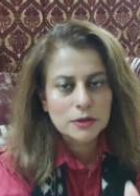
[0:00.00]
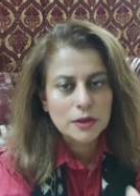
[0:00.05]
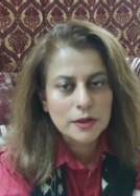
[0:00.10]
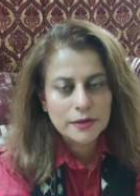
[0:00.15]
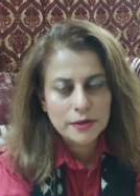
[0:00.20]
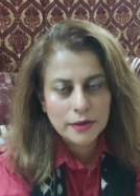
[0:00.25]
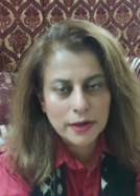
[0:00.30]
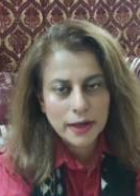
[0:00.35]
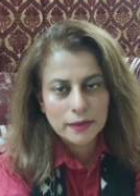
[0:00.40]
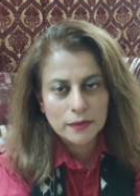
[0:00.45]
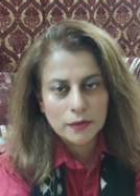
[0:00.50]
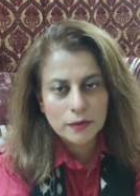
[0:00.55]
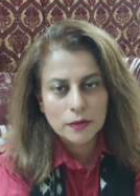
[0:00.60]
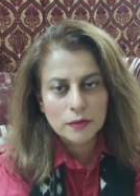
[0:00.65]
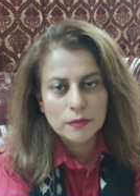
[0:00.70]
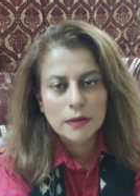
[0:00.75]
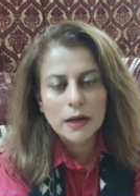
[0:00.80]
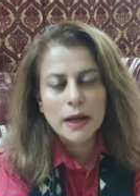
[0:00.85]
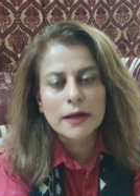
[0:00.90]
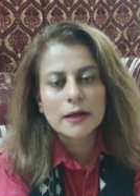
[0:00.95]

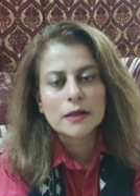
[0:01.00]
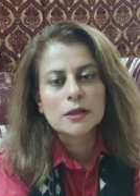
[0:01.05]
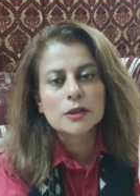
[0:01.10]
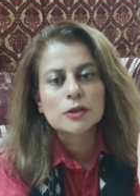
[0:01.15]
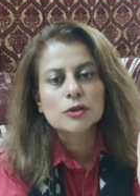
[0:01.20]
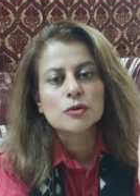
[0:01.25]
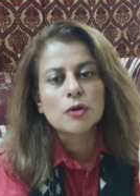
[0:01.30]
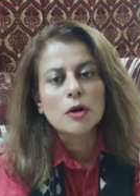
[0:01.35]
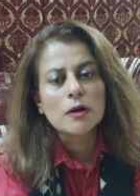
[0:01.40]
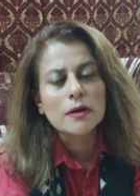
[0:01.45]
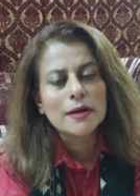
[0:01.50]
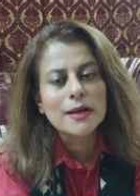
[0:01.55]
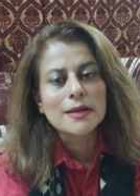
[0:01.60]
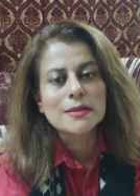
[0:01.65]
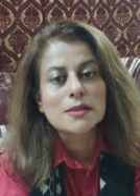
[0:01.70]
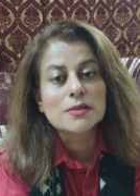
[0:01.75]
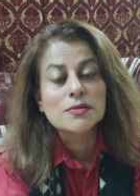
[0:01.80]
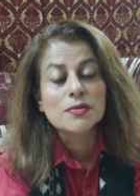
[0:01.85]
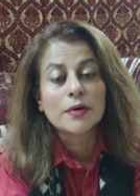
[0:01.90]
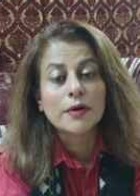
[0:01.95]
together. And it is not
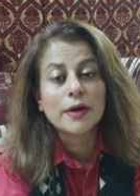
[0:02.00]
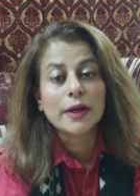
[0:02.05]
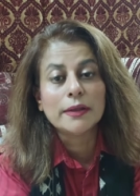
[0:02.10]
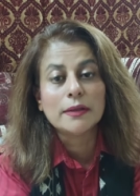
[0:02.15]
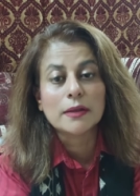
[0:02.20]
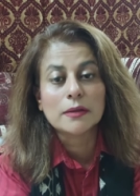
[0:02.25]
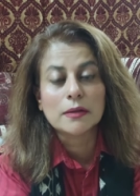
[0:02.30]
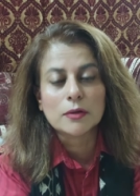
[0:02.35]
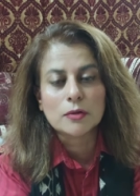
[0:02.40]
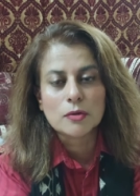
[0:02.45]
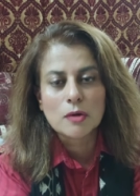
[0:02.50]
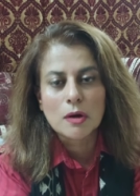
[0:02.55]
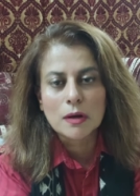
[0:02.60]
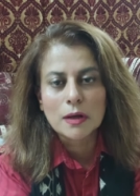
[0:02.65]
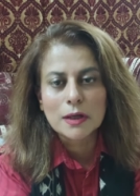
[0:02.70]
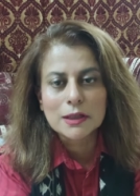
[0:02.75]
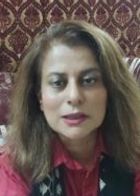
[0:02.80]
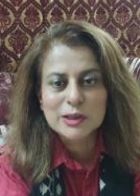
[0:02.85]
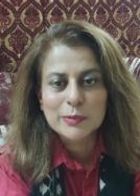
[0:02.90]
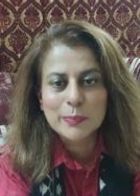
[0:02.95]
necessary that the
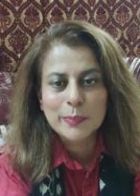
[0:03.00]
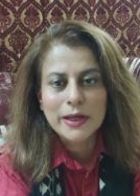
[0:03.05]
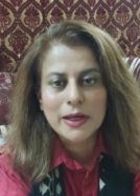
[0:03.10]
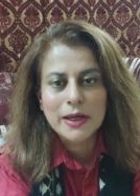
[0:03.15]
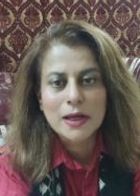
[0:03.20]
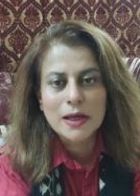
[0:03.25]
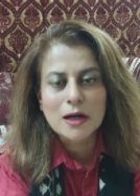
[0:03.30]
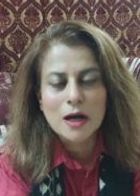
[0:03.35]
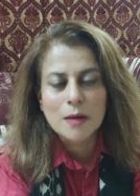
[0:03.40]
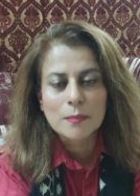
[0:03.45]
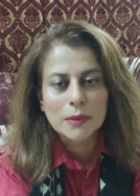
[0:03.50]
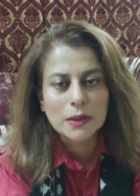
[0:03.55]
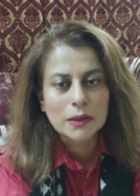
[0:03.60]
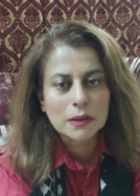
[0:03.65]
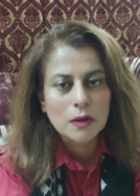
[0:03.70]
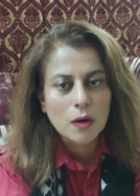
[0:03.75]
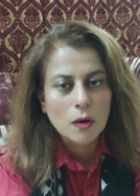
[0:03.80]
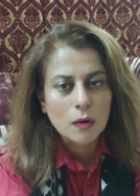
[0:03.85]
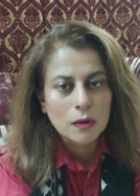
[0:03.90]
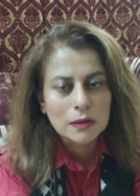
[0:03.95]
tallest peak
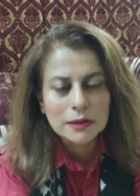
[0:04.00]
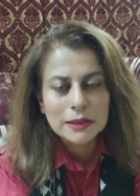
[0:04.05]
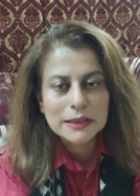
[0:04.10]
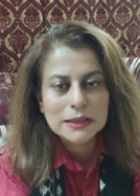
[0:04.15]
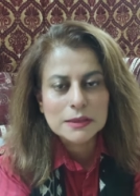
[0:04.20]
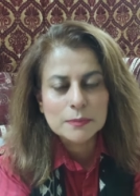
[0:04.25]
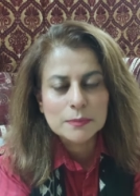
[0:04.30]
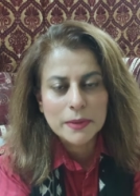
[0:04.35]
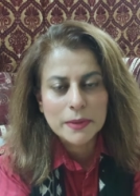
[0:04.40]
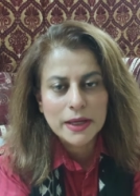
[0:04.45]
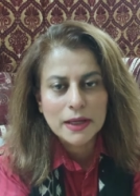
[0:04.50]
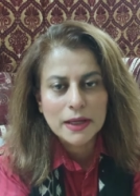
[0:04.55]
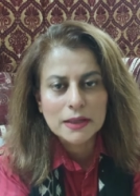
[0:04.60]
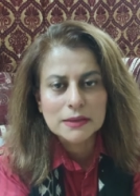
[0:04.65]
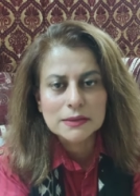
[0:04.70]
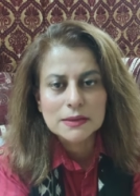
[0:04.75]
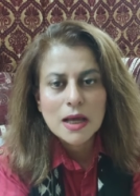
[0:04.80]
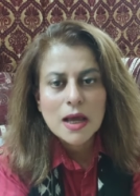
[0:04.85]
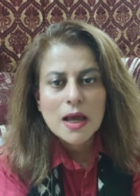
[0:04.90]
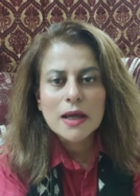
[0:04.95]
among all these
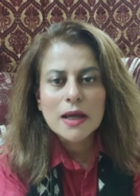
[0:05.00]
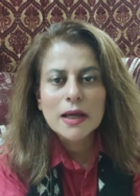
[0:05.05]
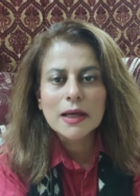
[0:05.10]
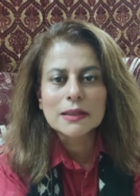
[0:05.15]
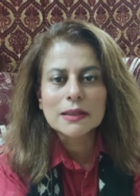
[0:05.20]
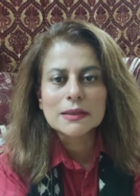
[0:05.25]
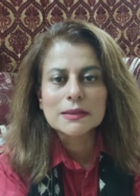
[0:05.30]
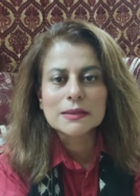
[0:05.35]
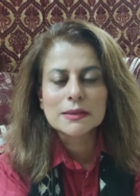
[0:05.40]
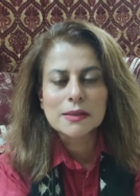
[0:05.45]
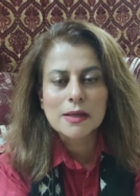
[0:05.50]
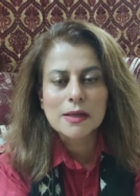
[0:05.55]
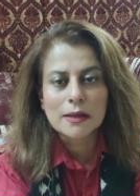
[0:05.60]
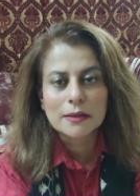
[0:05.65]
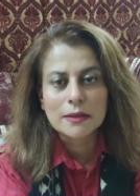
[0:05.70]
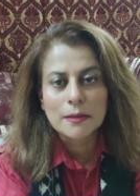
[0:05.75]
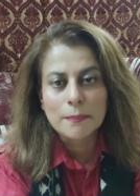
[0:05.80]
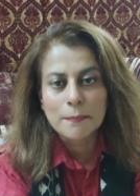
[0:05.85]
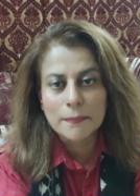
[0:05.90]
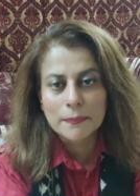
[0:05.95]
peaks is
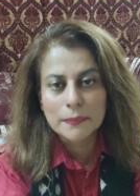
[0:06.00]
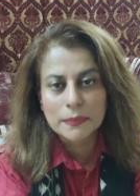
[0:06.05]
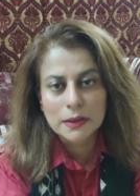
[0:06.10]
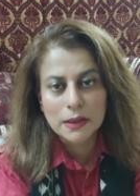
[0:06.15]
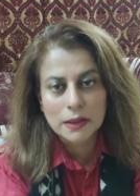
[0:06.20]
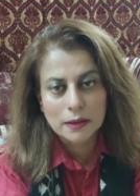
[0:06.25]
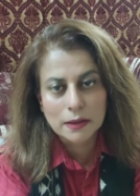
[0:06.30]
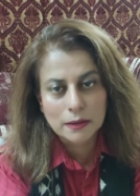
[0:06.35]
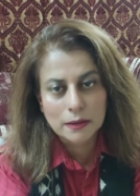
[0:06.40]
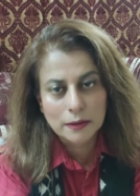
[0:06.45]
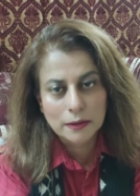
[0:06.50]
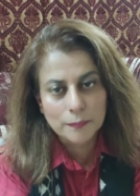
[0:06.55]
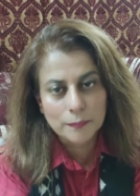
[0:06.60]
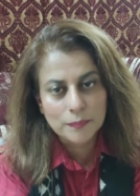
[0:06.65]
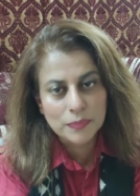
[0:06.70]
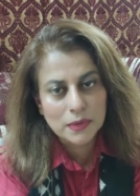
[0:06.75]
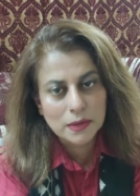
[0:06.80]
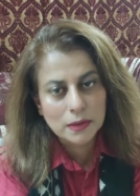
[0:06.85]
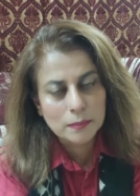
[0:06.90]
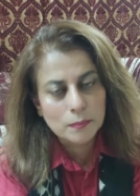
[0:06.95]

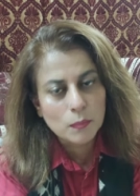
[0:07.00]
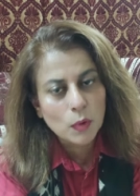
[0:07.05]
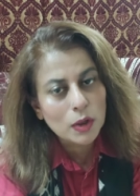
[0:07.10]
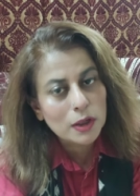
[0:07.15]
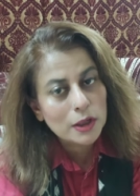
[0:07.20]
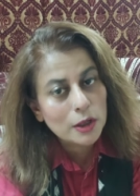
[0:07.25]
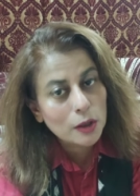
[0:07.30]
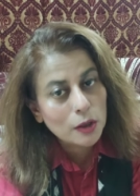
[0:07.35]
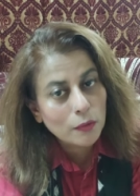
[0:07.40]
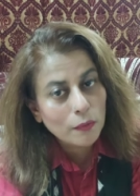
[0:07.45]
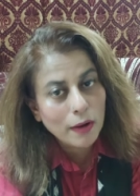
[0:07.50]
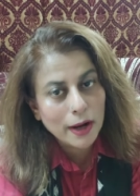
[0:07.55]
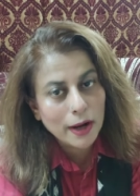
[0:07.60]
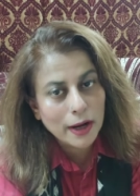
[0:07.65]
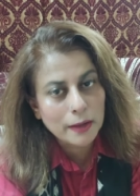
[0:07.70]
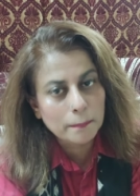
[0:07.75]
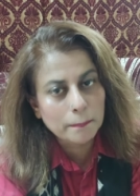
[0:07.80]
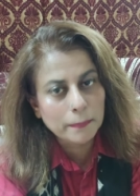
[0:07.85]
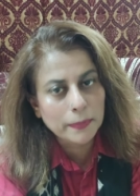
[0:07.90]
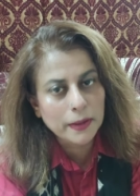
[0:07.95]
the molecular
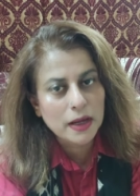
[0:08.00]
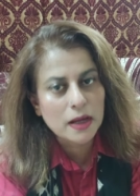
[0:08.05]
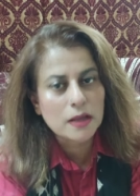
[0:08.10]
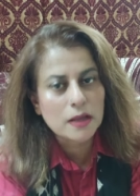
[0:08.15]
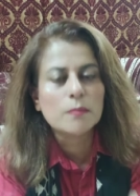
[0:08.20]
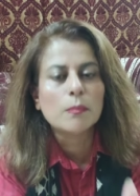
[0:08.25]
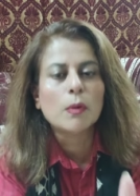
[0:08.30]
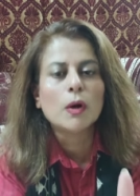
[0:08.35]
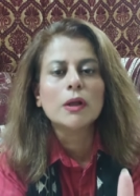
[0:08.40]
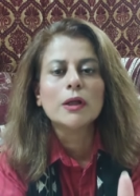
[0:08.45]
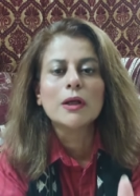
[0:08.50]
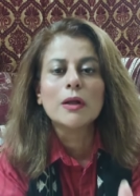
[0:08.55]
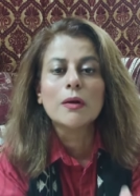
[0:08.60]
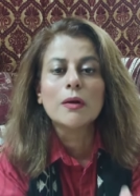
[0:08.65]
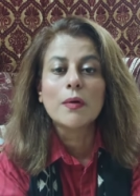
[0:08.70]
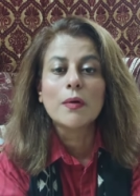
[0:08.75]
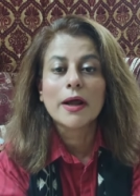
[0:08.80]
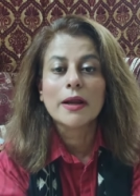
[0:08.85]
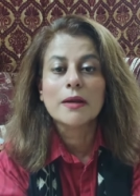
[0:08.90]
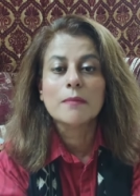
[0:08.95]
ion peak. The
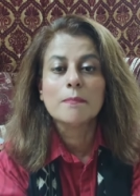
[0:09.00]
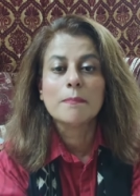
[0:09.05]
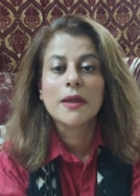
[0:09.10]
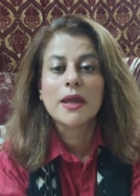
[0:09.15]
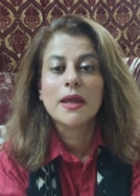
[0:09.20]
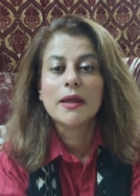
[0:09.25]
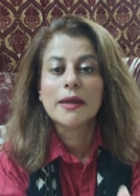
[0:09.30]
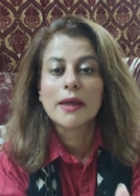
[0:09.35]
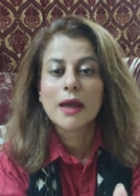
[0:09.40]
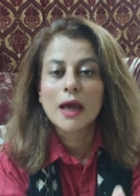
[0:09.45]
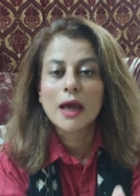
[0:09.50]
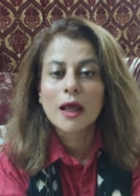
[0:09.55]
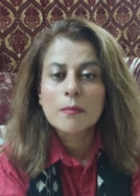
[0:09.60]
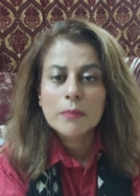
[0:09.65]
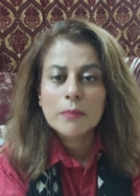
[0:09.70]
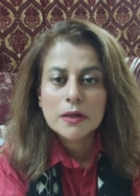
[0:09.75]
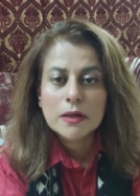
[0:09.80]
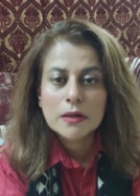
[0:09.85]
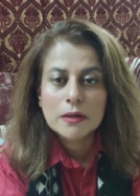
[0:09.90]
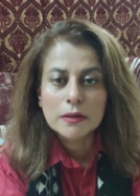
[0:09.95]
molecular ion peak can
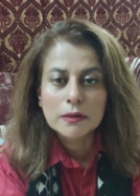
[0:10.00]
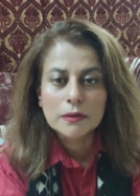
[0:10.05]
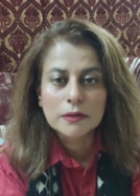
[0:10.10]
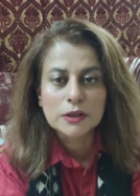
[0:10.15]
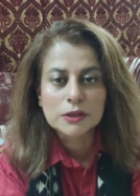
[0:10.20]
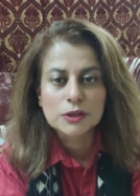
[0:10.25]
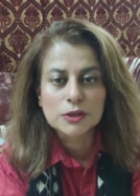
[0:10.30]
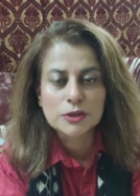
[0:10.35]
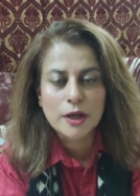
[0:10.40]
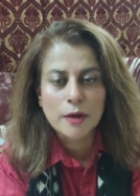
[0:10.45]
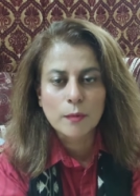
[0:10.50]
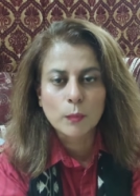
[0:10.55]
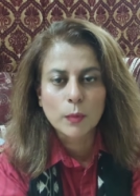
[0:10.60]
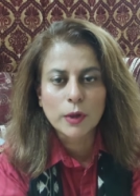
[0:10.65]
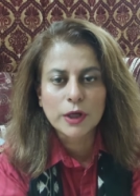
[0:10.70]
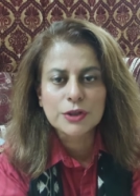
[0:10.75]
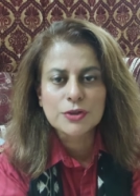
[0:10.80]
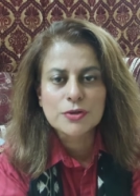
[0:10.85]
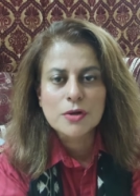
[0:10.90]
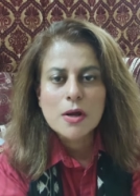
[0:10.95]
be
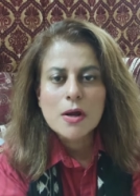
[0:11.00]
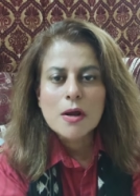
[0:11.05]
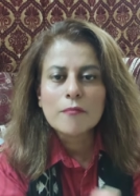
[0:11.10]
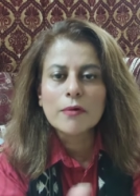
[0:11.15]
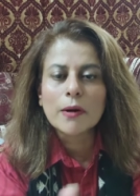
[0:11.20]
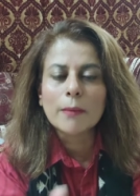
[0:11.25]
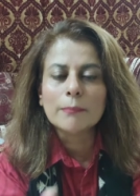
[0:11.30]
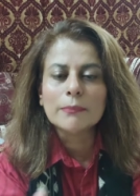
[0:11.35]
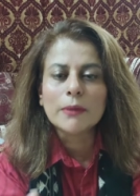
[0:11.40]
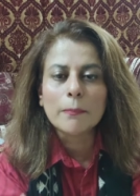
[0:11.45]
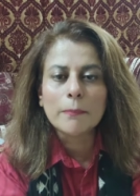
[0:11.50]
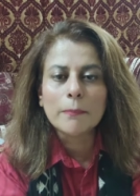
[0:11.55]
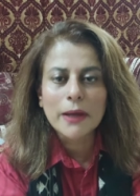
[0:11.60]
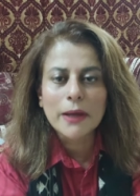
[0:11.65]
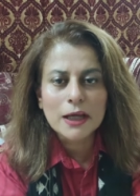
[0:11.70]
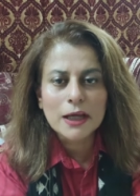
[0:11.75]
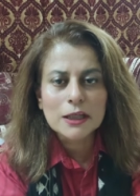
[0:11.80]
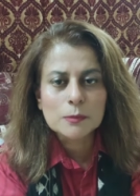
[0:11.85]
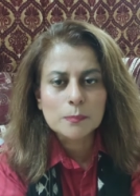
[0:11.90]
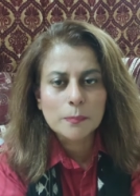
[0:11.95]
distinguished from the
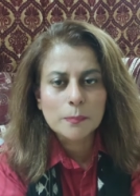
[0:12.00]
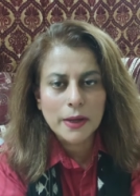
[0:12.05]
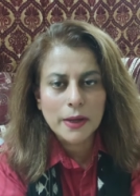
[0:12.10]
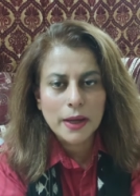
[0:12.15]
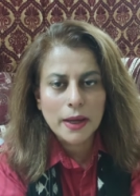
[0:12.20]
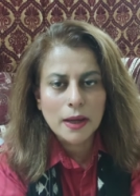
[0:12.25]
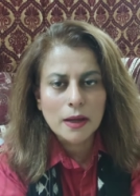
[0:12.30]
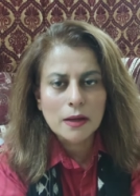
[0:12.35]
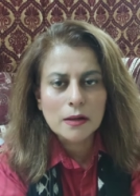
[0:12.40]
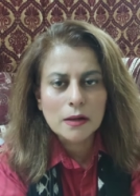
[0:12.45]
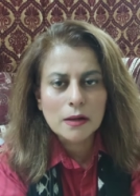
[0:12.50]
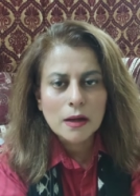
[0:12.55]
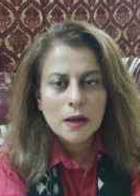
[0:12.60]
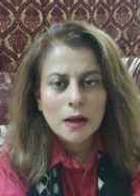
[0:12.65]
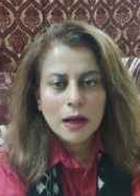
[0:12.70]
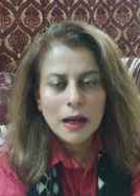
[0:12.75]
base peak,